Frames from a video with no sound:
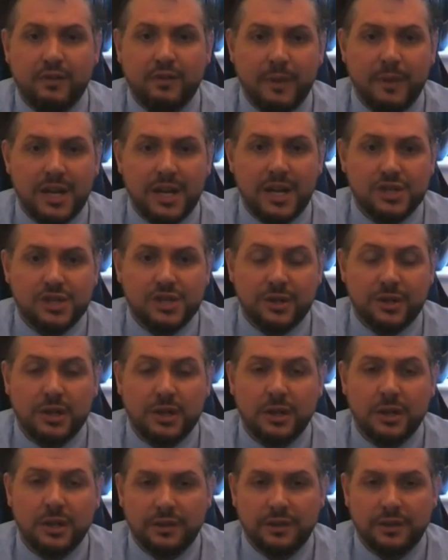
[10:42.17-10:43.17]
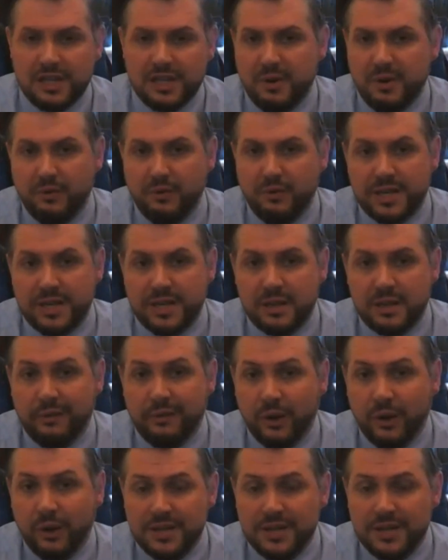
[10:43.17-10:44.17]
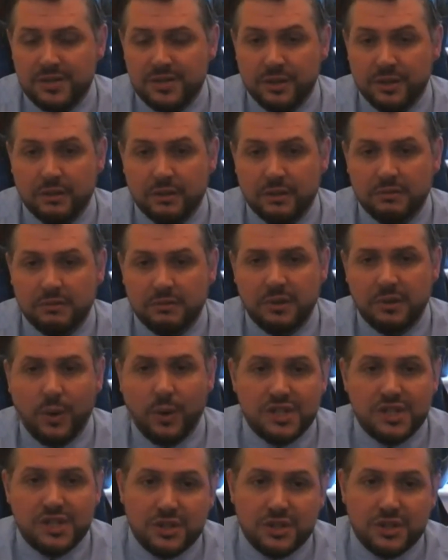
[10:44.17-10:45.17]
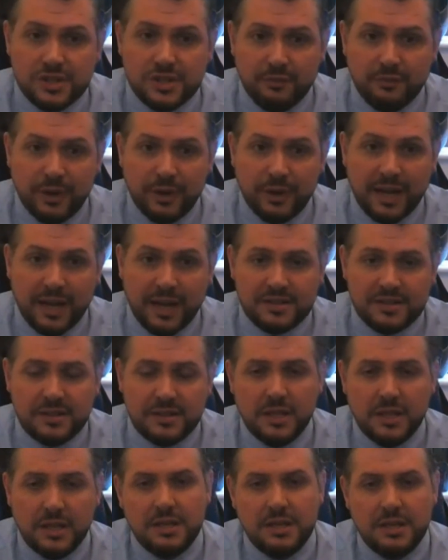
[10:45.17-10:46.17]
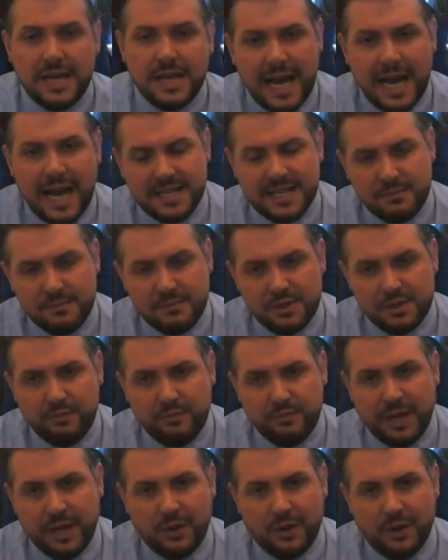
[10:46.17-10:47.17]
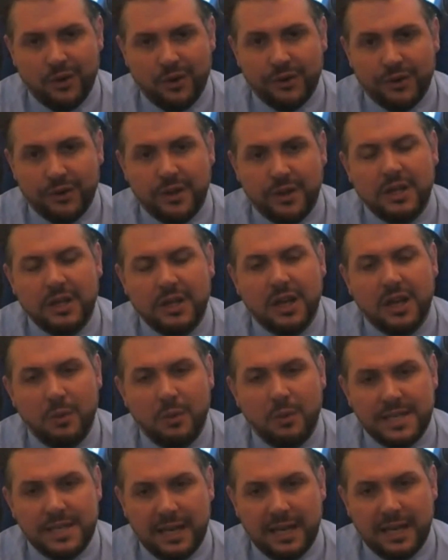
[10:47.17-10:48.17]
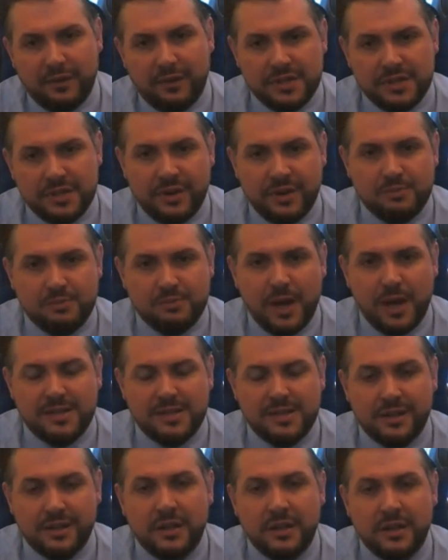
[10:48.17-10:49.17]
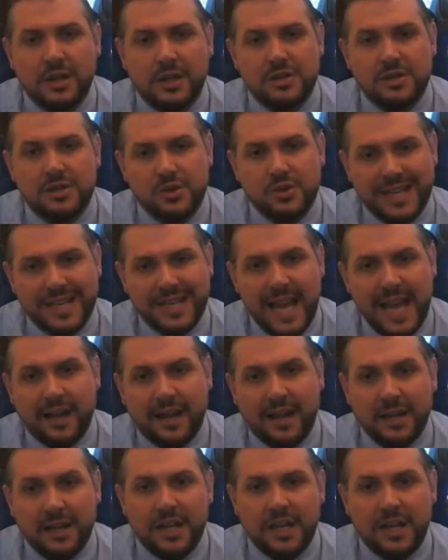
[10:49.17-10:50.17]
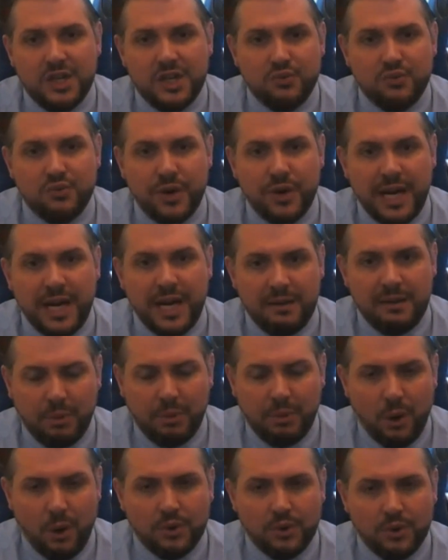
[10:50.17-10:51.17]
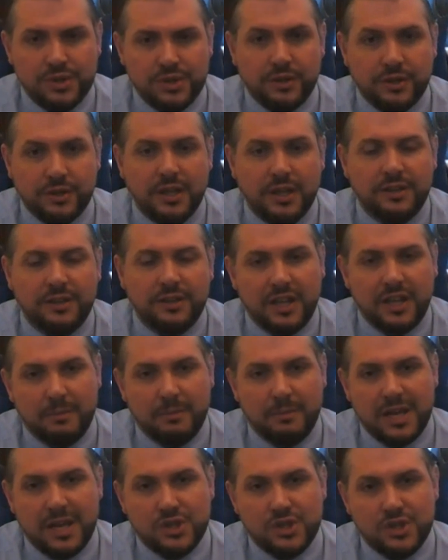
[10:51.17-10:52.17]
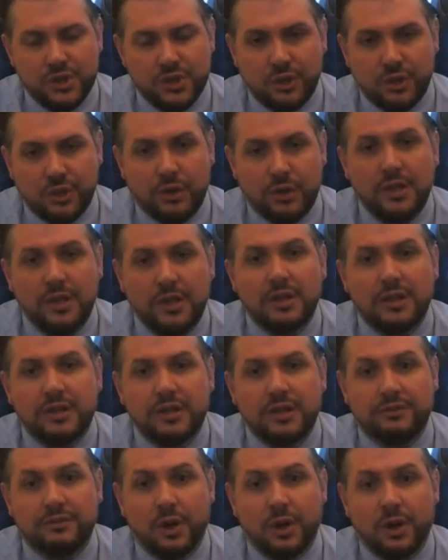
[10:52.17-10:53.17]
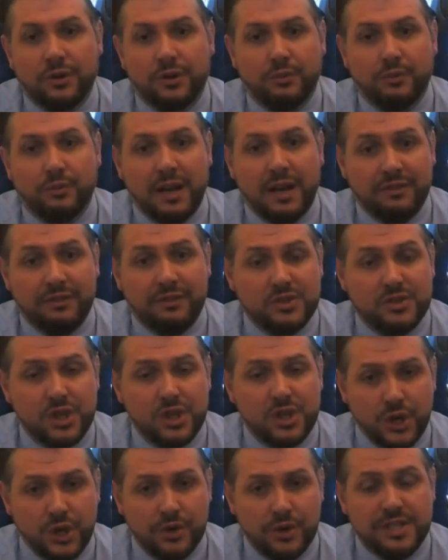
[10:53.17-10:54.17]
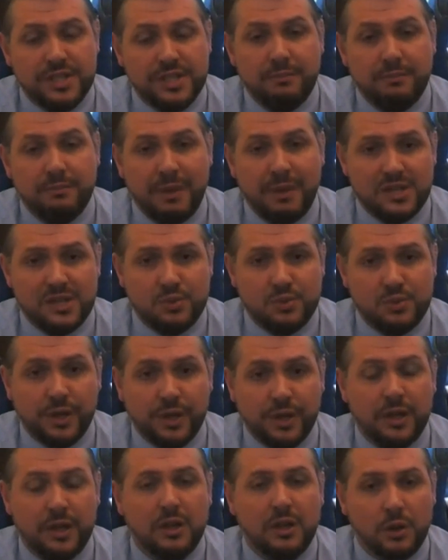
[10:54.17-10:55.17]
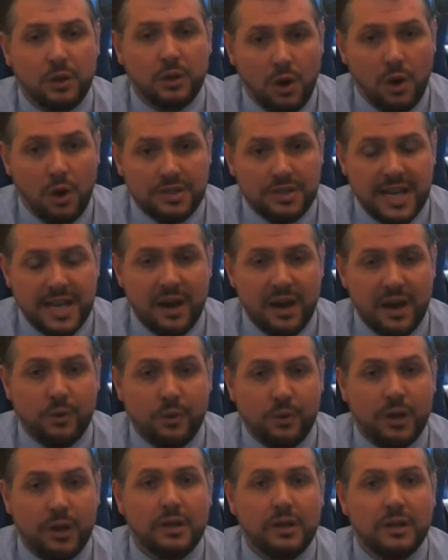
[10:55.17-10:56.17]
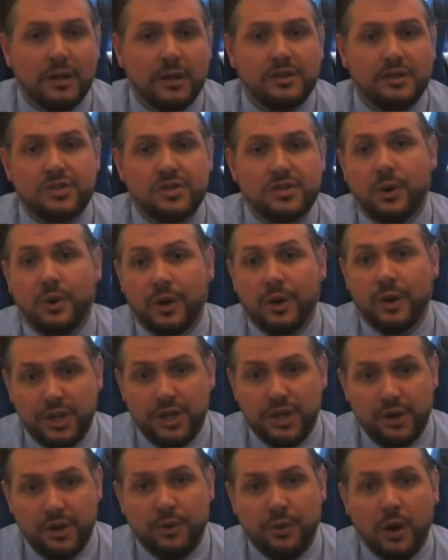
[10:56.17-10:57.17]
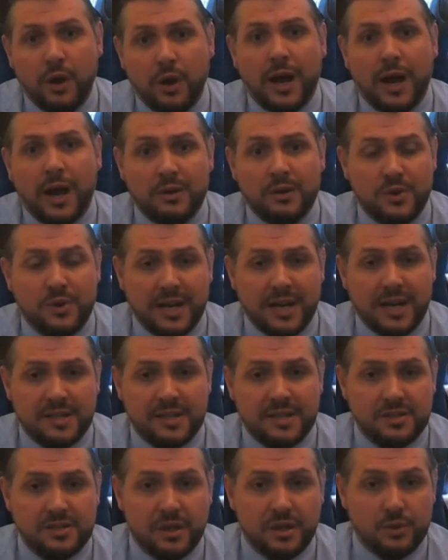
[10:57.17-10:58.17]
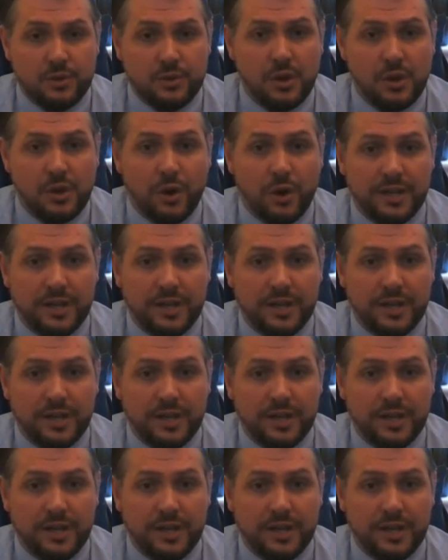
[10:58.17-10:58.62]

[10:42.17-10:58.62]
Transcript: out information that has been recently requested, questions that have been asked, items that have been ordered, and when deliveries are expected. So again, it's really important that you make sure you've got the relevant security and password locked down so only you know how to access those